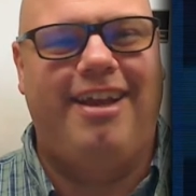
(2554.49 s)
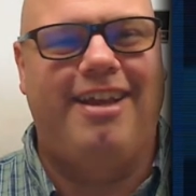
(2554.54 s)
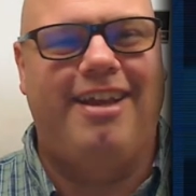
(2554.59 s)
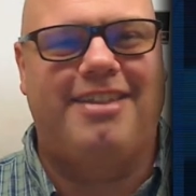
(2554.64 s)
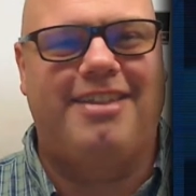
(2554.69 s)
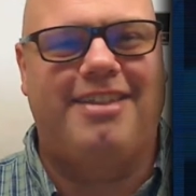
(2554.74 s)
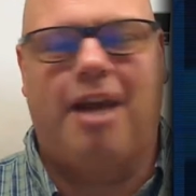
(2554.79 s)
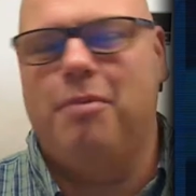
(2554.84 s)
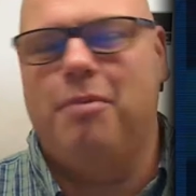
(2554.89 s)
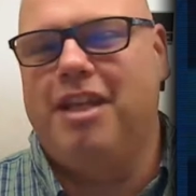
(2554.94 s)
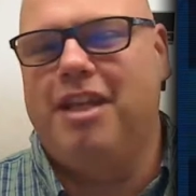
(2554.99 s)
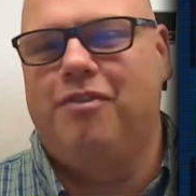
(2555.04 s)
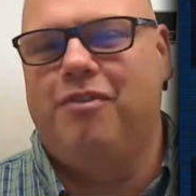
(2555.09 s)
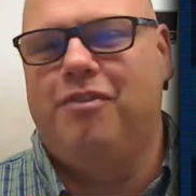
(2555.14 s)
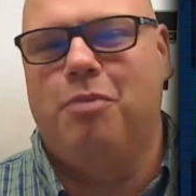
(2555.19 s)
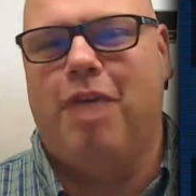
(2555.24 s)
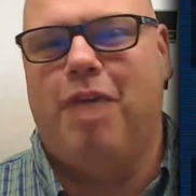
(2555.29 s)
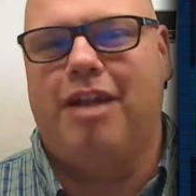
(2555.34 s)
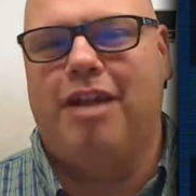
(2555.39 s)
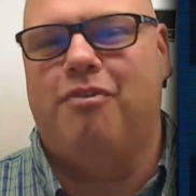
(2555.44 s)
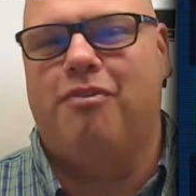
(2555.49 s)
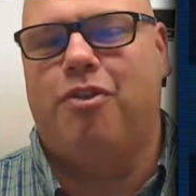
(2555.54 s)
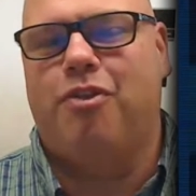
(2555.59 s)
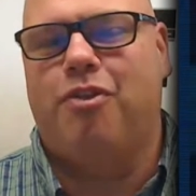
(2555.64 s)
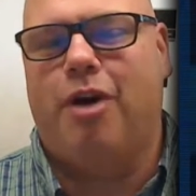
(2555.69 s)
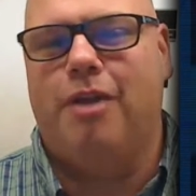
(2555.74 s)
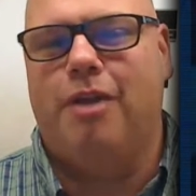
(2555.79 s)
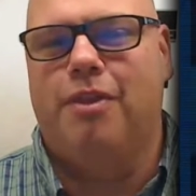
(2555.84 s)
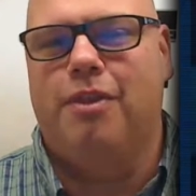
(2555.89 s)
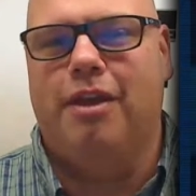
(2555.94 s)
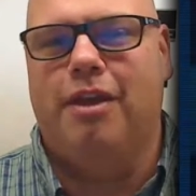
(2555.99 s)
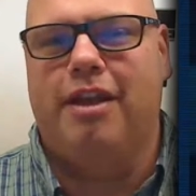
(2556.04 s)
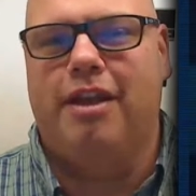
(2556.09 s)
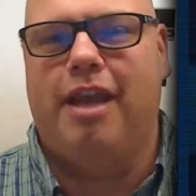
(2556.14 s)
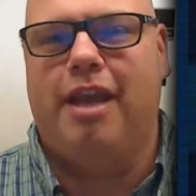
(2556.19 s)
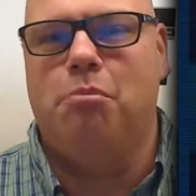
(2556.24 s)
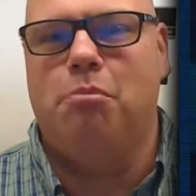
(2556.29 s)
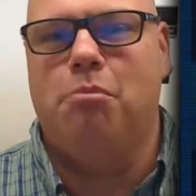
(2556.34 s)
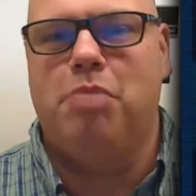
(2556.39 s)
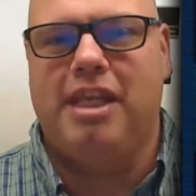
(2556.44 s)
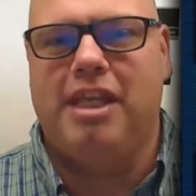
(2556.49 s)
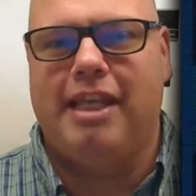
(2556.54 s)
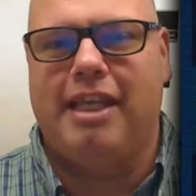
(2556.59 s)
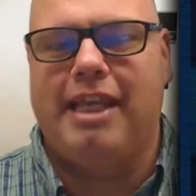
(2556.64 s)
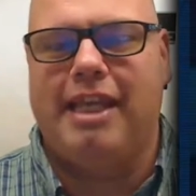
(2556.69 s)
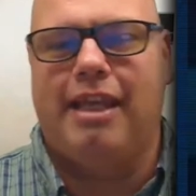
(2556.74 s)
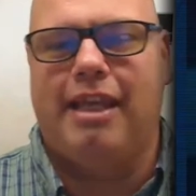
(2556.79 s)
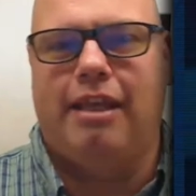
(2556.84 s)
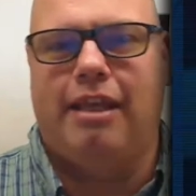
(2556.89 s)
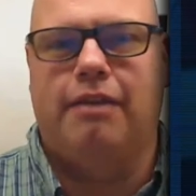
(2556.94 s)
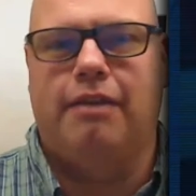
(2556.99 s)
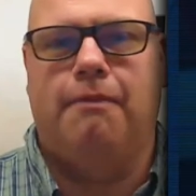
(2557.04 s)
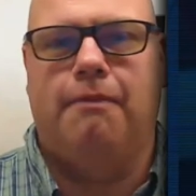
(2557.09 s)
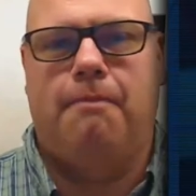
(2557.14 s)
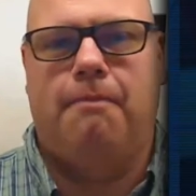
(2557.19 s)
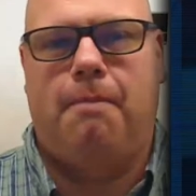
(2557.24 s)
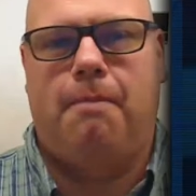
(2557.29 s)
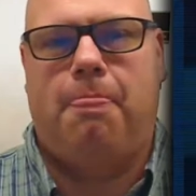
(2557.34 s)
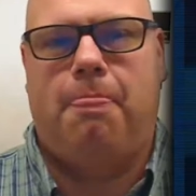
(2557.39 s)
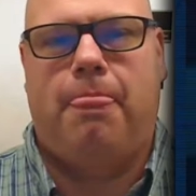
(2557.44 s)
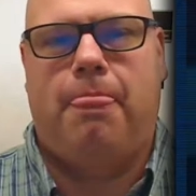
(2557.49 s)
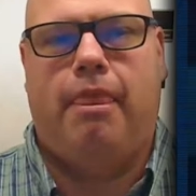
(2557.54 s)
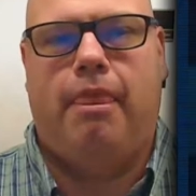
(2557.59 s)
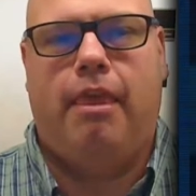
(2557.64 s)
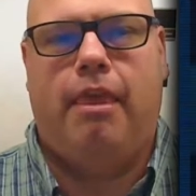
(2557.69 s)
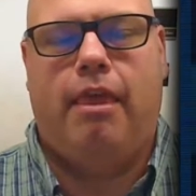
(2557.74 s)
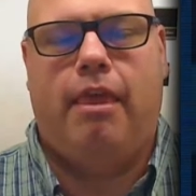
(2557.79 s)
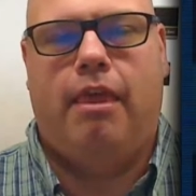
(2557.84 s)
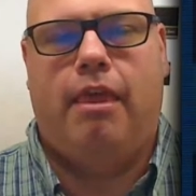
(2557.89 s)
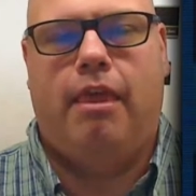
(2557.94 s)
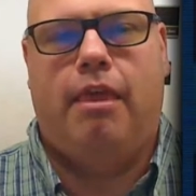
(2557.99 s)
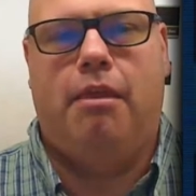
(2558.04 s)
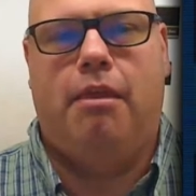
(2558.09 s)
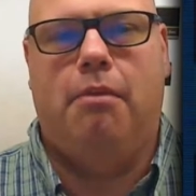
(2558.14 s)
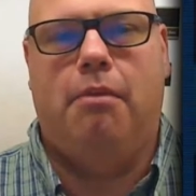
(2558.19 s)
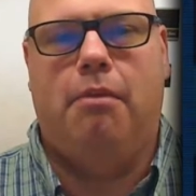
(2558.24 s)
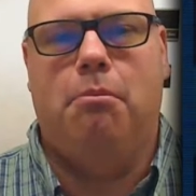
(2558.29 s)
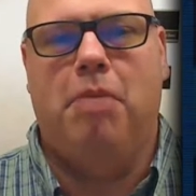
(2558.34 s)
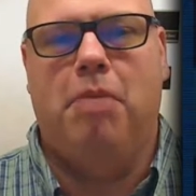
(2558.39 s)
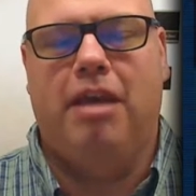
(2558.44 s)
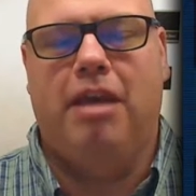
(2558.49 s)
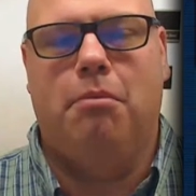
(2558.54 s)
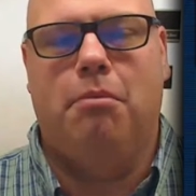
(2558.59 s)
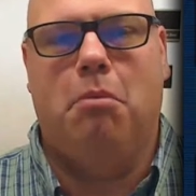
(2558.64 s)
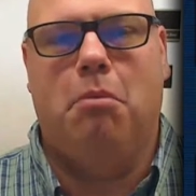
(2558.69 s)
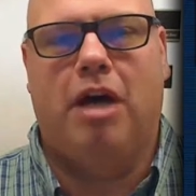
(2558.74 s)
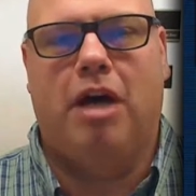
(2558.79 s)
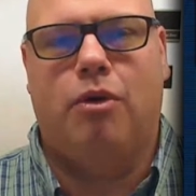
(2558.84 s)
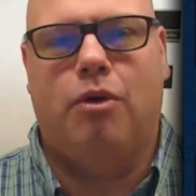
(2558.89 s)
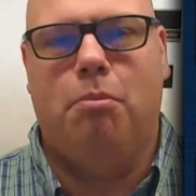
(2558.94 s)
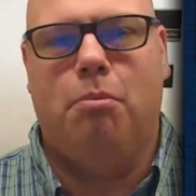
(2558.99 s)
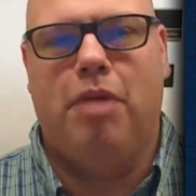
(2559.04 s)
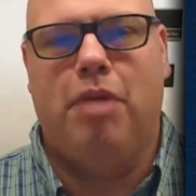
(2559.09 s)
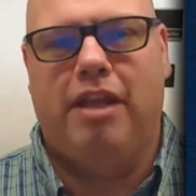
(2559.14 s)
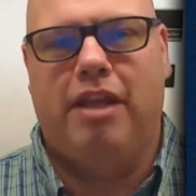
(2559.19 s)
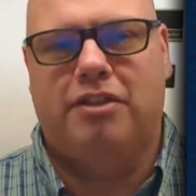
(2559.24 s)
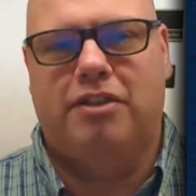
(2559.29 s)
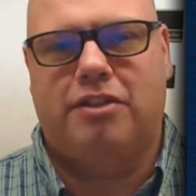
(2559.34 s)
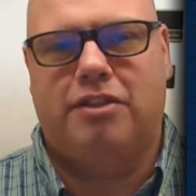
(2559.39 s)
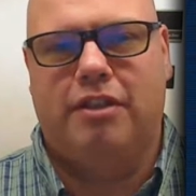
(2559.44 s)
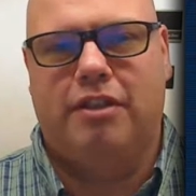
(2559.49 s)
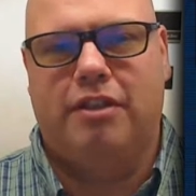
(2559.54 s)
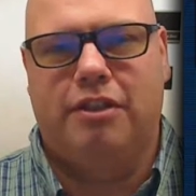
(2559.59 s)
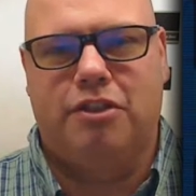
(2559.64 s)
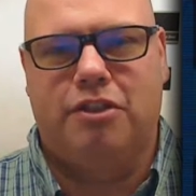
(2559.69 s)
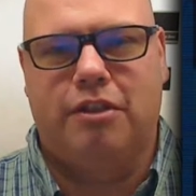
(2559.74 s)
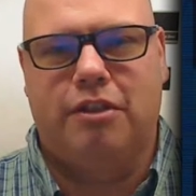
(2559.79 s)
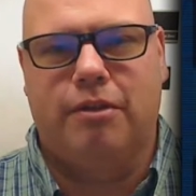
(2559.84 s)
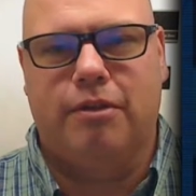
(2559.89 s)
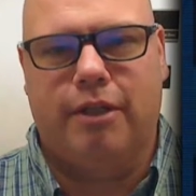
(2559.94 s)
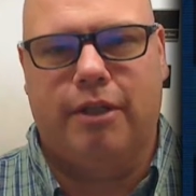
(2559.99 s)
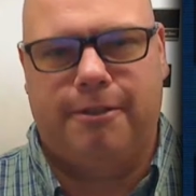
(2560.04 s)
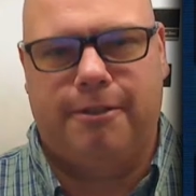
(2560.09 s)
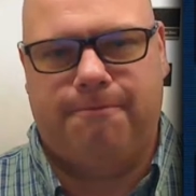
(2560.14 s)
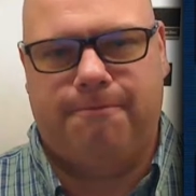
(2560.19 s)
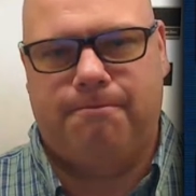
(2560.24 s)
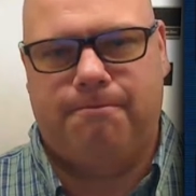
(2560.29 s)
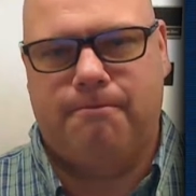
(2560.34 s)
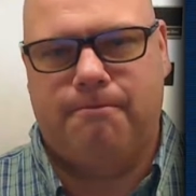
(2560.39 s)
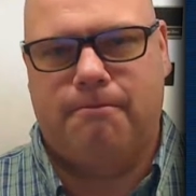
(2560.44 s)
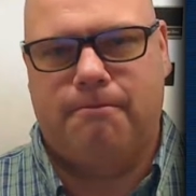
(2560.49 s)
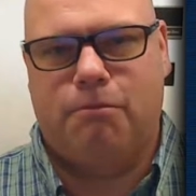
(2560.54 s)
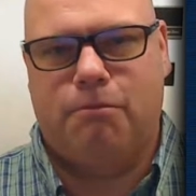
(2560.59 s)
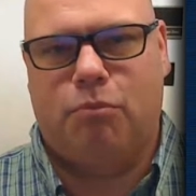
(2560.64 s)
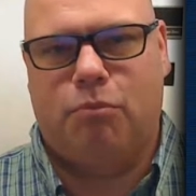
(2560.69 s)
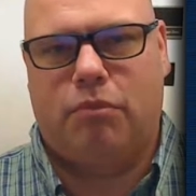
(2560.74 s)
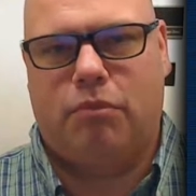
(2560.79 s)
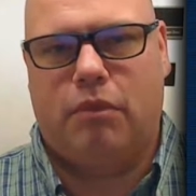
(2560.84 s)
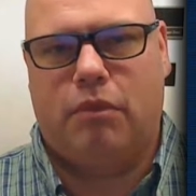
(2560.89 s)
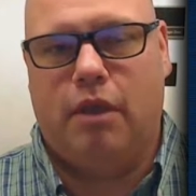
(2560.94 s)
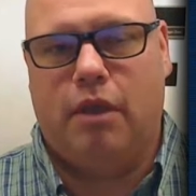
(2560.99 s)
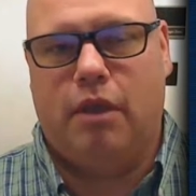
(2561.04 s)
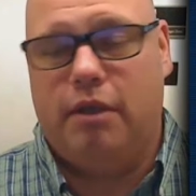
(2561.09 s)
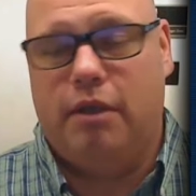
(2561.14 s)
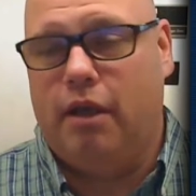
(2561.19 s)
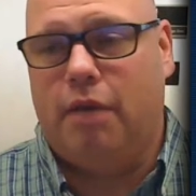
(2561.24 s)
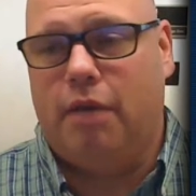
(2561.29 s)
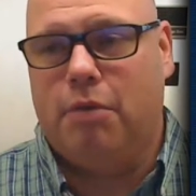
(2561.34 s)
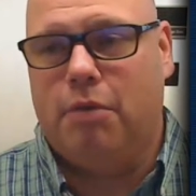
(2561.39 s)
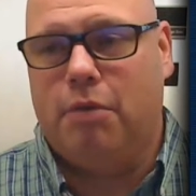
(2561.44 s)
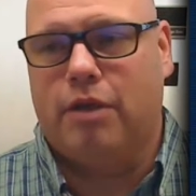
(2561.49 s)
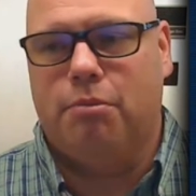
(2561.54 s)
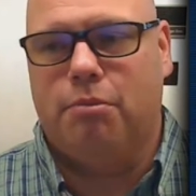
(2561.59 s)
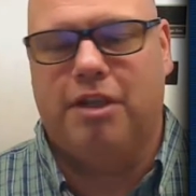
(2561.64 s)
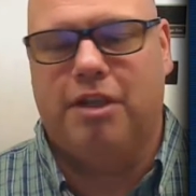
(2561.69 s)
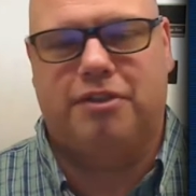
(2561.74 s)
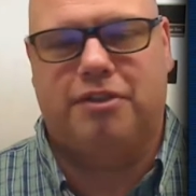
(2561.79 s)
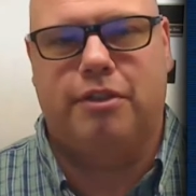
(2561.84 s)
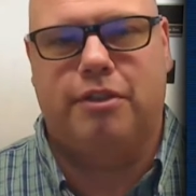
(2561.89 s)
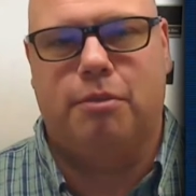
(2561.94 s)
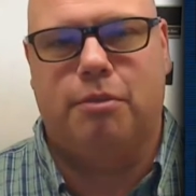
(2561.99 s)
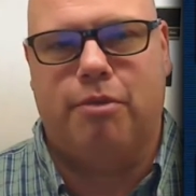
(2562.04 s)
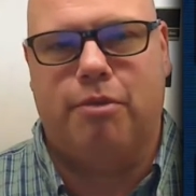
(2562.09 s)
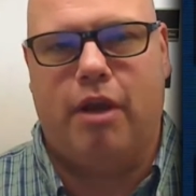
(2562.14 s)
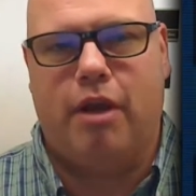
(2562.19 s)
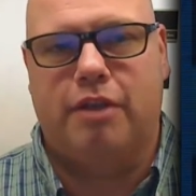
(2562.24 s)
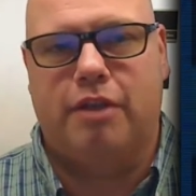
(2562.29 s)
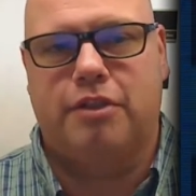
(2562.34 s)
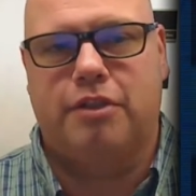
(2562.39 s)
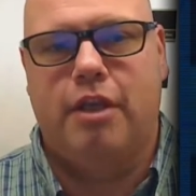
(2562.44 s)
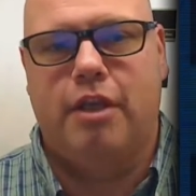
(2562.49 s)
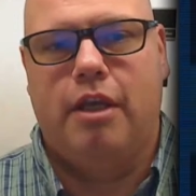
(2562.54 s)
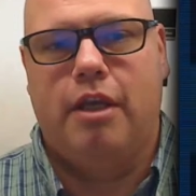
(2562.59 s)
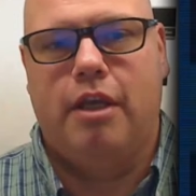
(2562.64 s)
is how many of you might have thought that MBE meant model-based engineering and not model-based enterprise?